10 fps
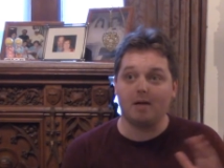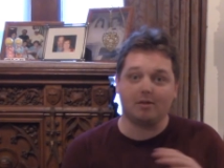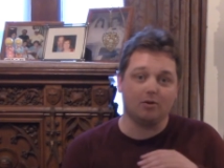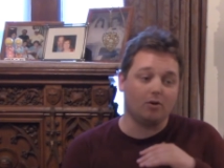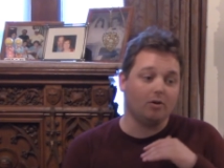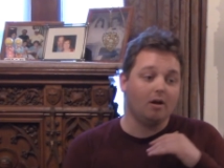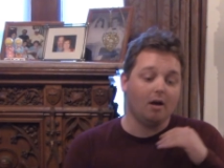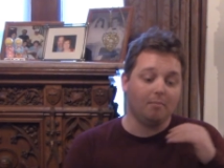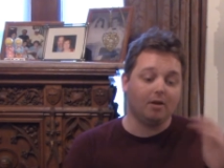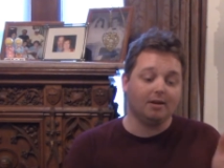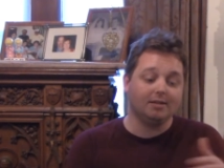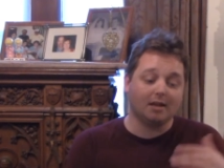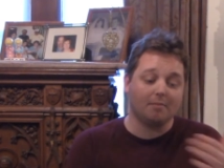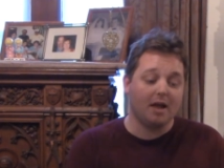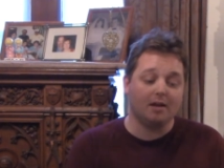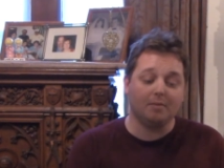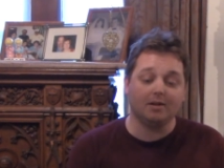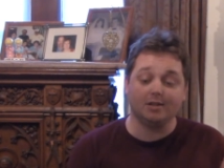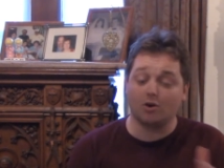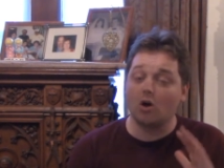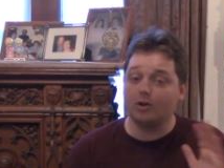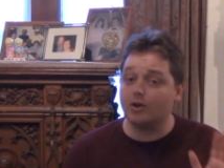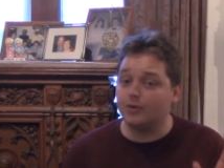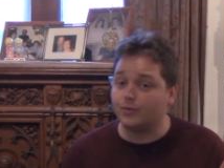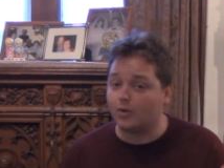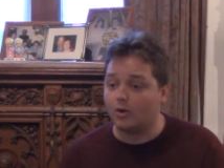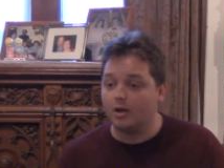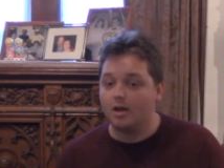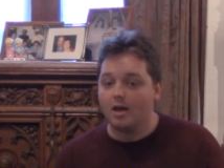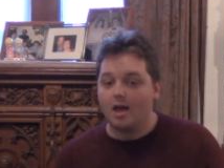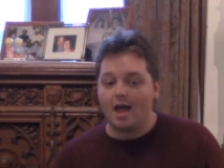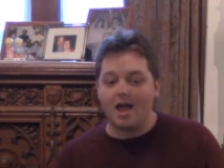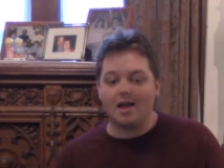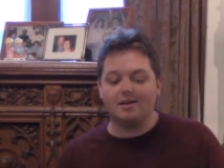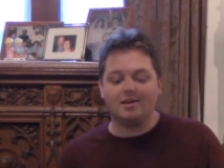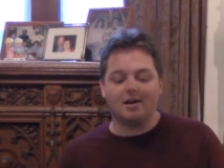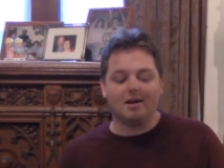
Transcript: like their abilities and command abilities are all useful. And